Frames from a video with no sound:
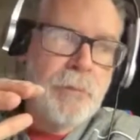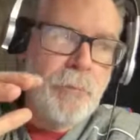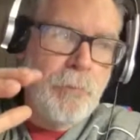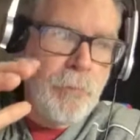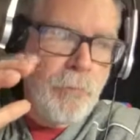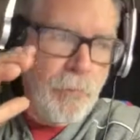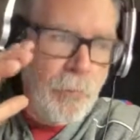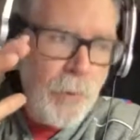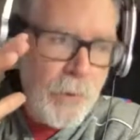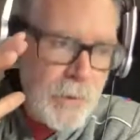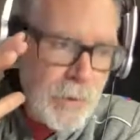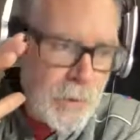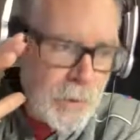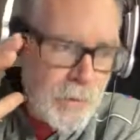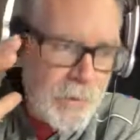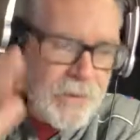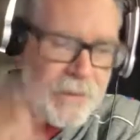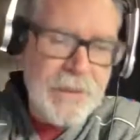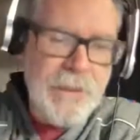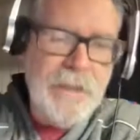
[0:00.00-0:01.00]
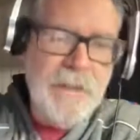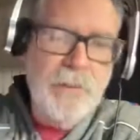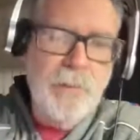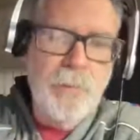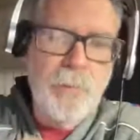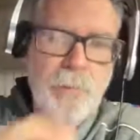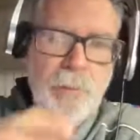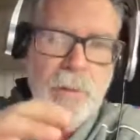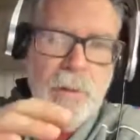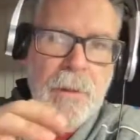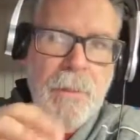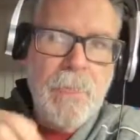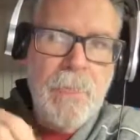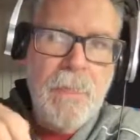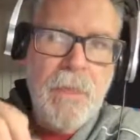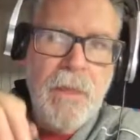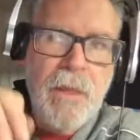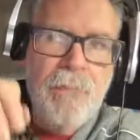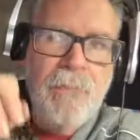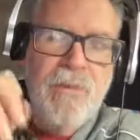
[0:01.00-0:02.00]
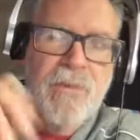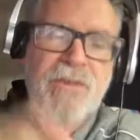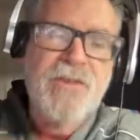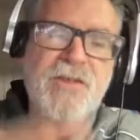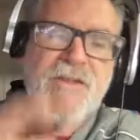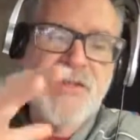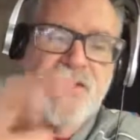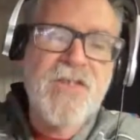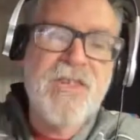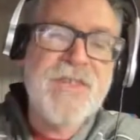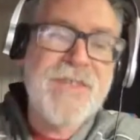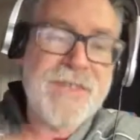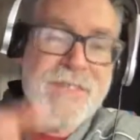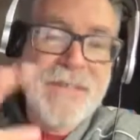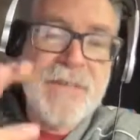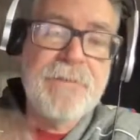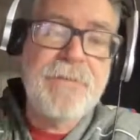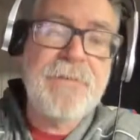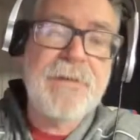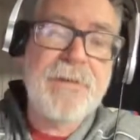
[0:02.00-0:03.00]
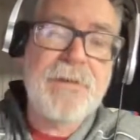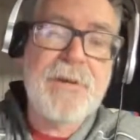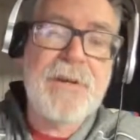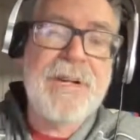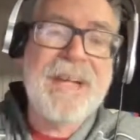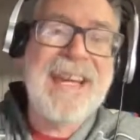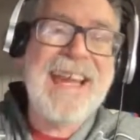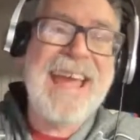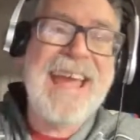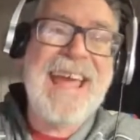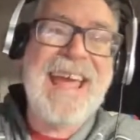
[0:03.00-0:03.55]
When you're dealing, if it's just infantry